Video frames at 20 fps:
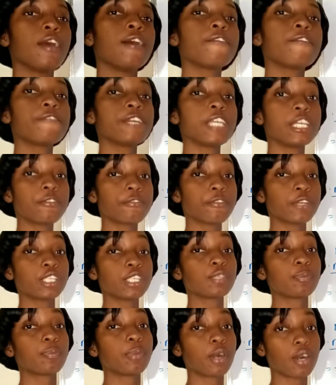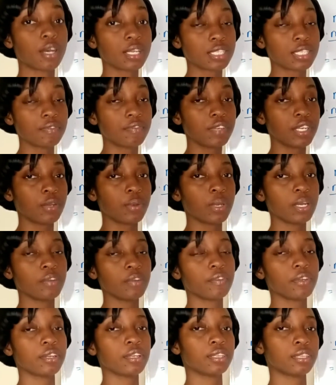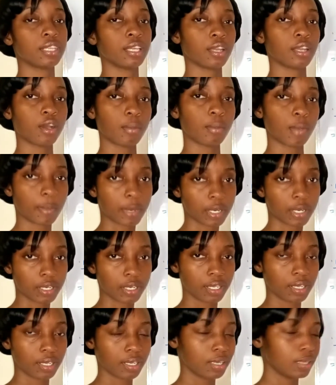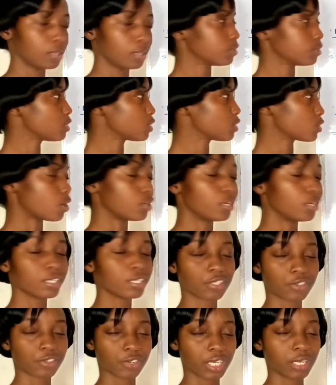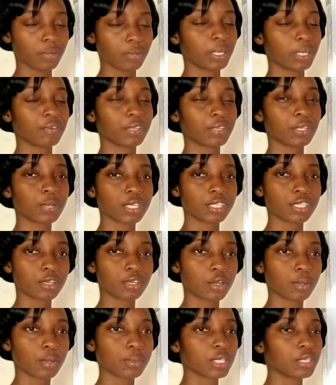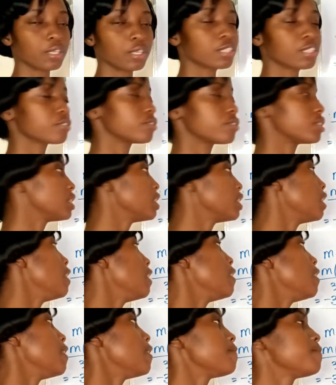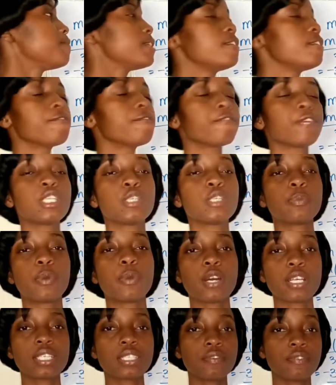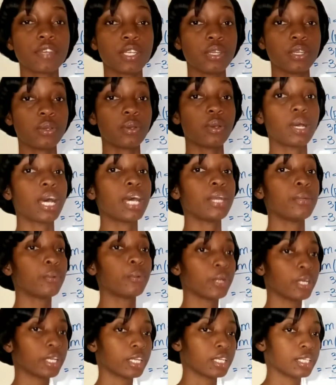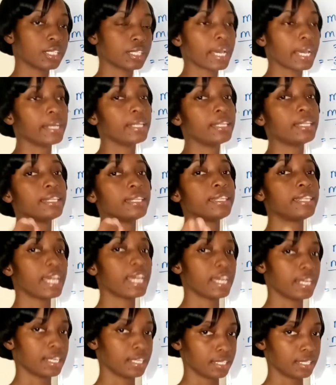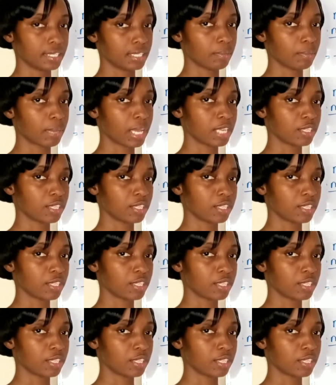Feel free to pause the video whenever they come up on your screen, whenever the question comes on your screen. Feel free to pause the video and work it and then see my